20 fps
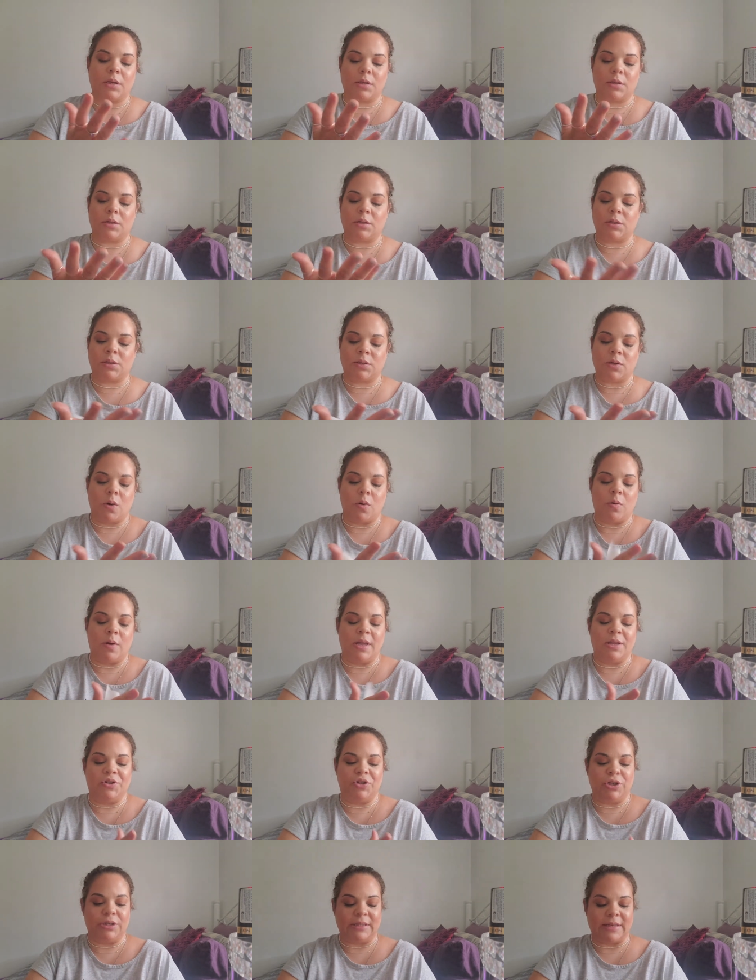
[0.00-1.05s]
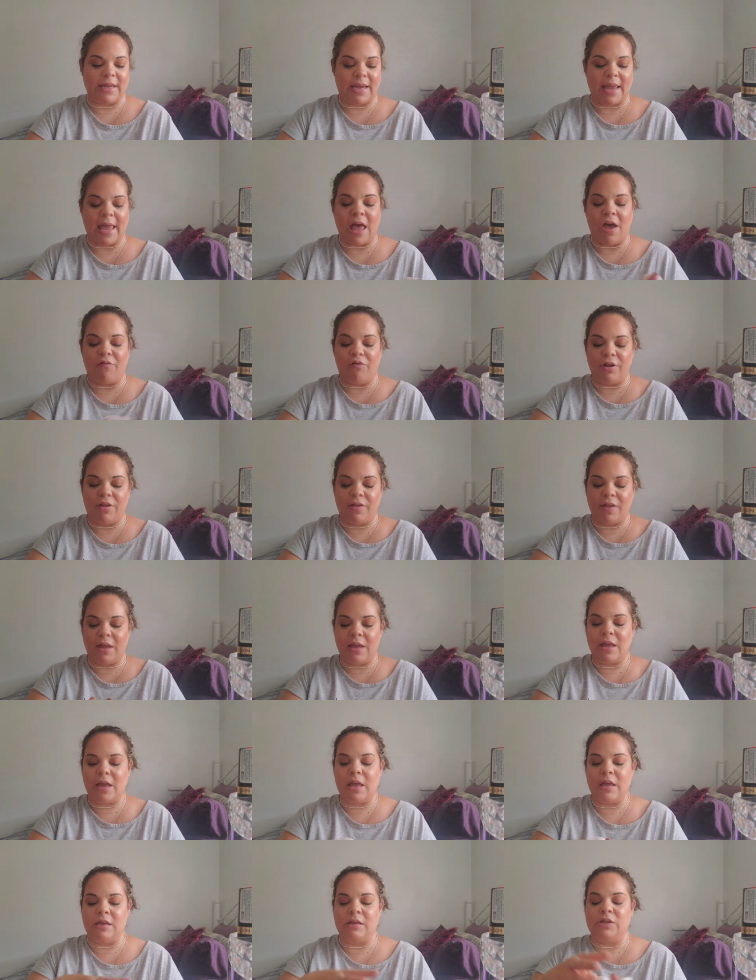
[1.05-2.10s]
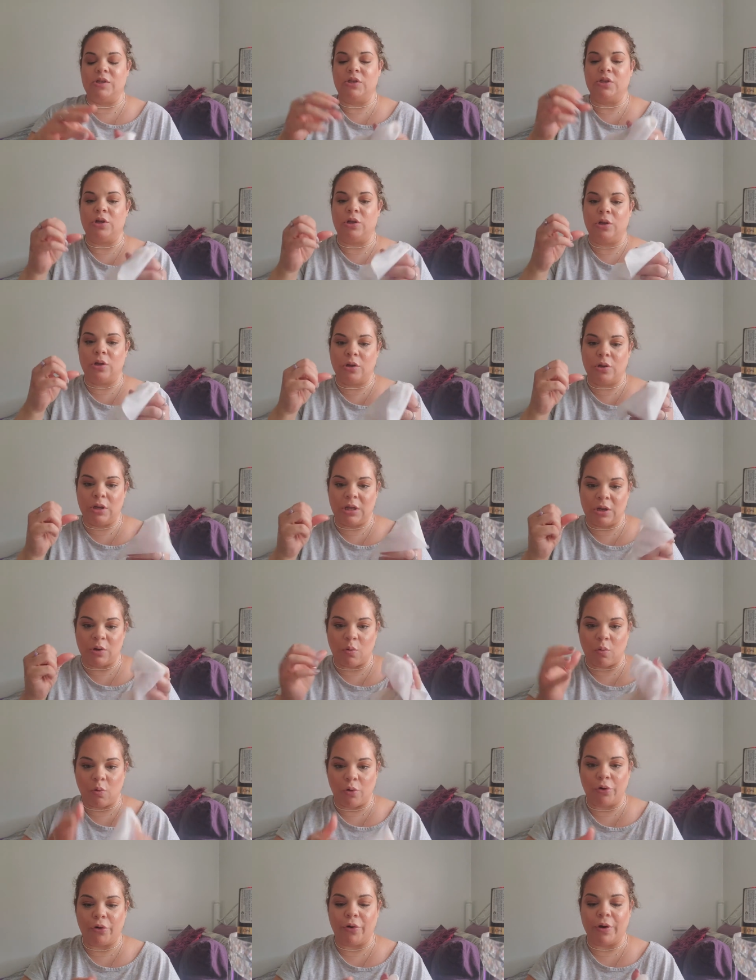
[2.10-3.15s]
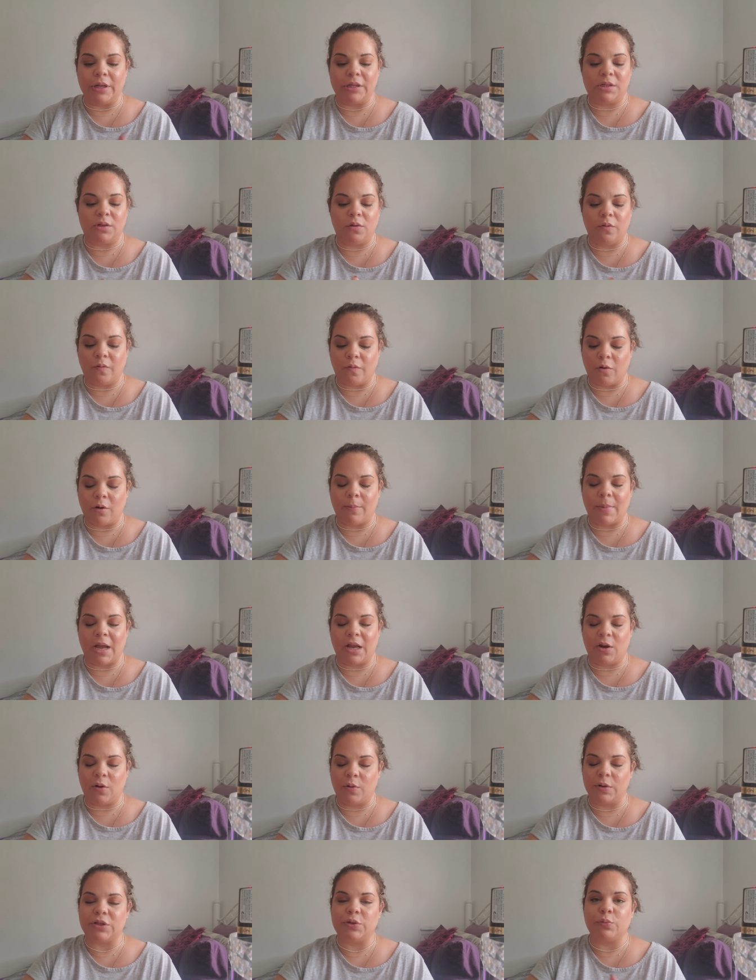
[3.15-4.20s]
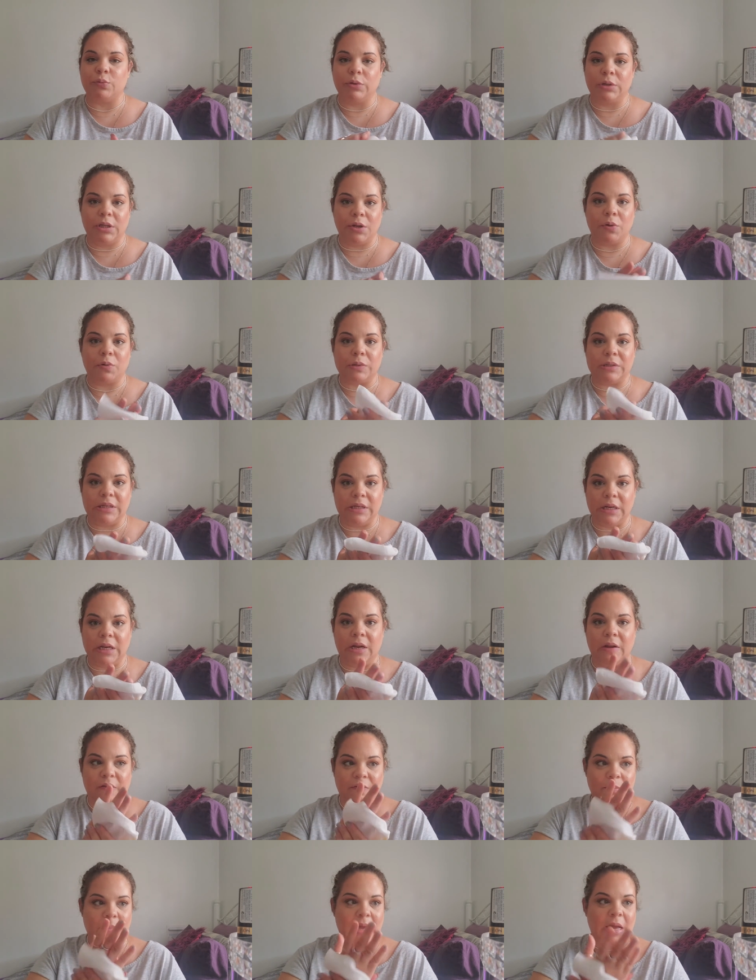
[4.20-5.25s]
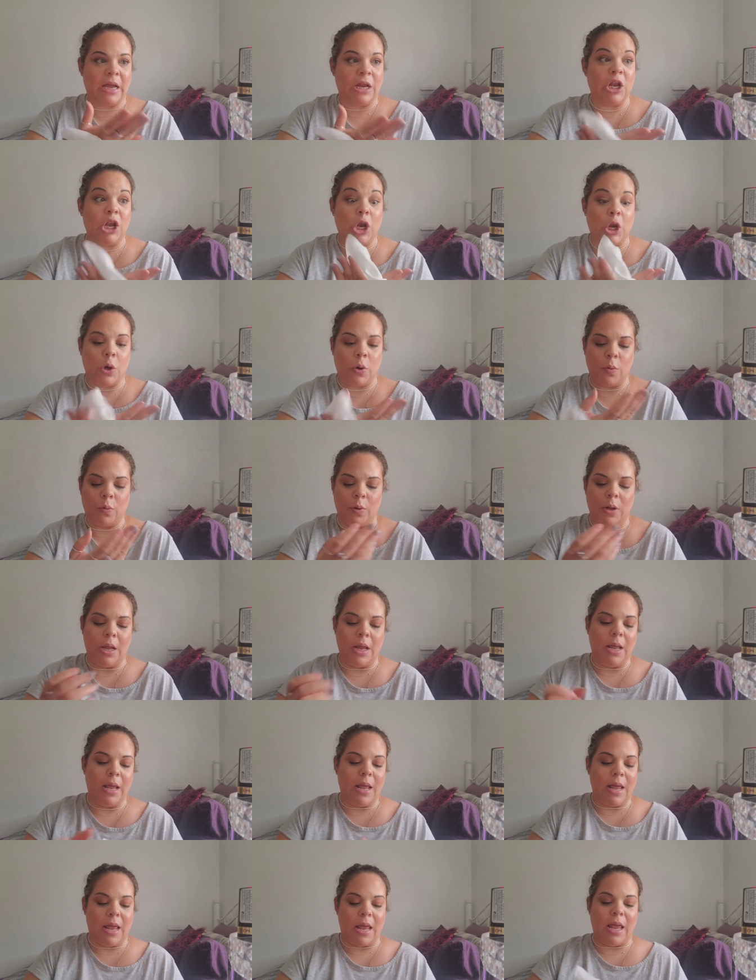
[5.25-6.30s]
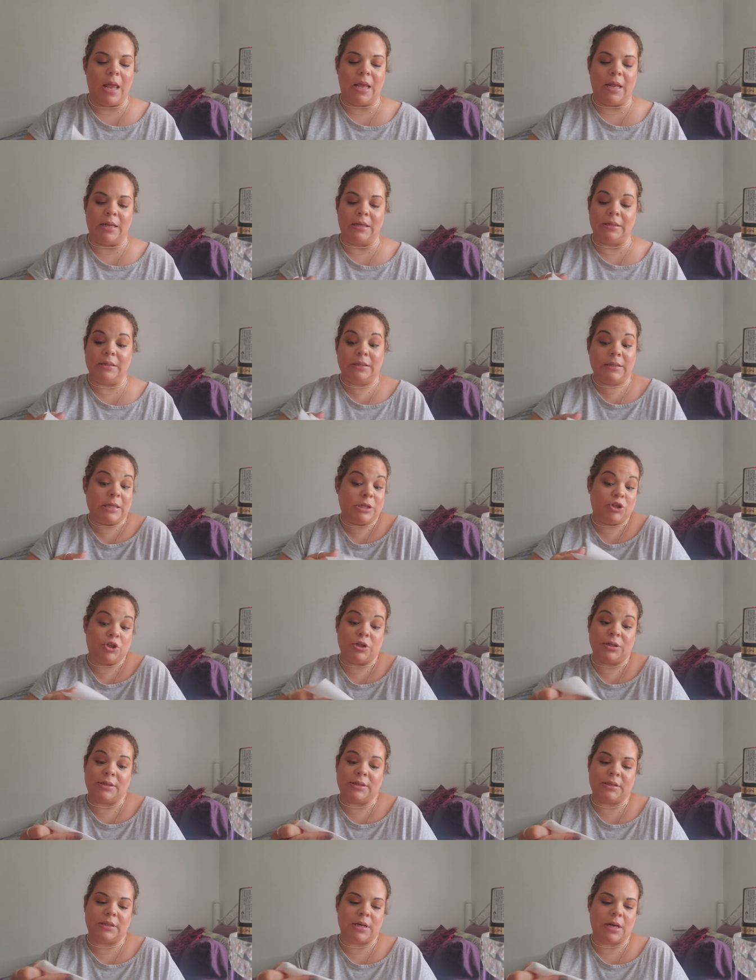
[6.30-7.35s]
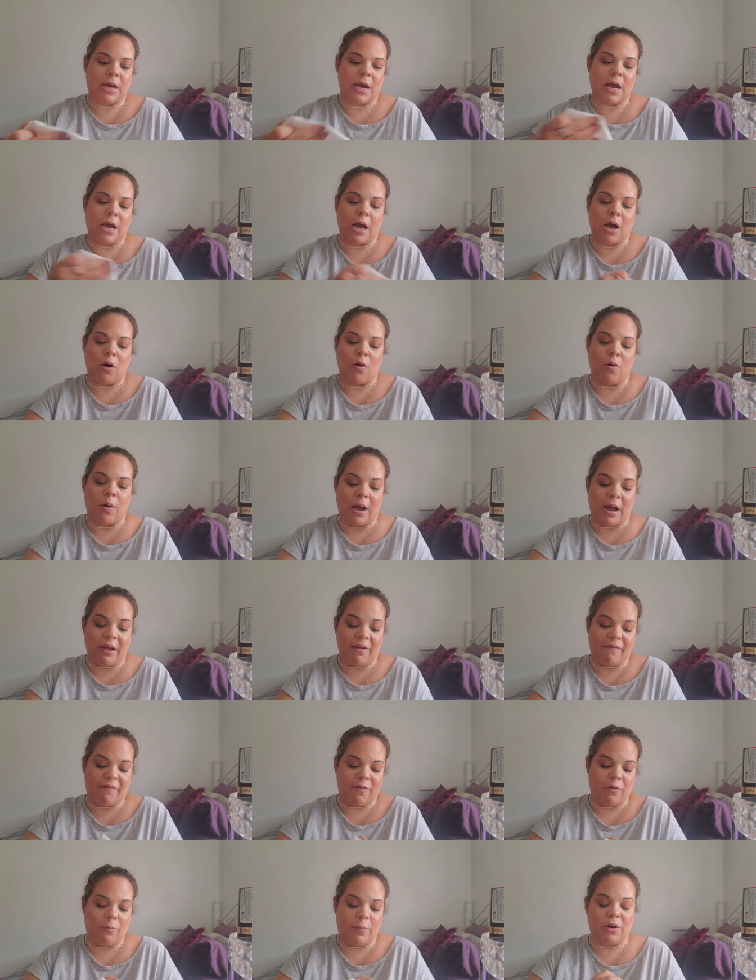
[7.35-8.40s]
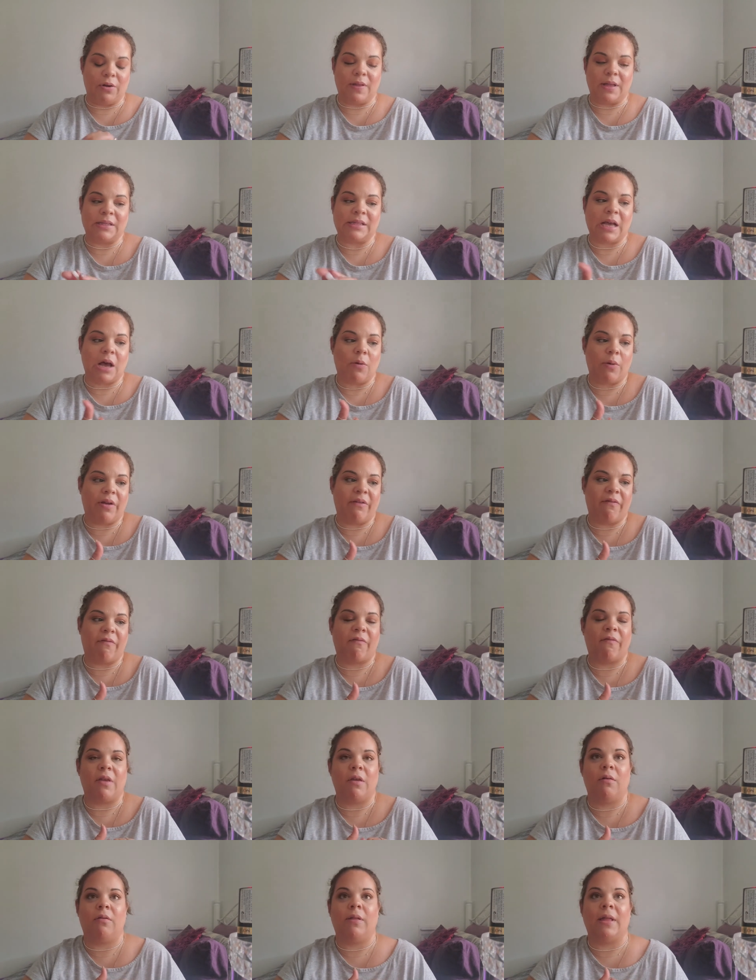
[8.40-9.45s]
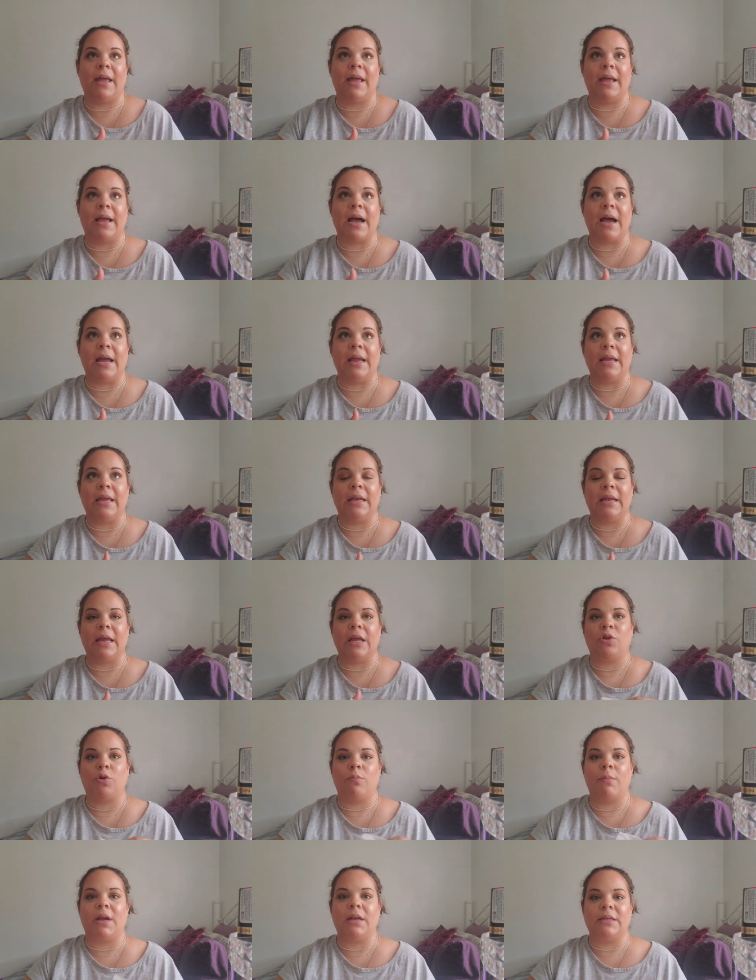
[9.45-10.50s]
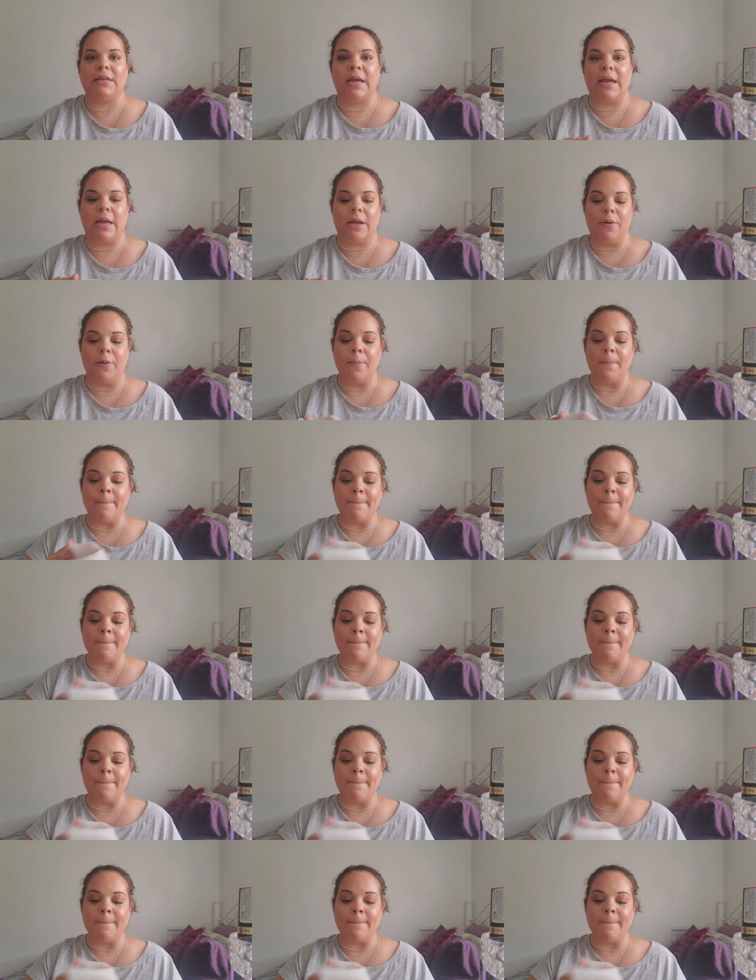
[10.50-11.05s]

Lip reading: So it's just like everything is in order, it's uniform. I know it's really OCD of me, I know. And that's just how I feel better. That's how I feel like I can get through my day.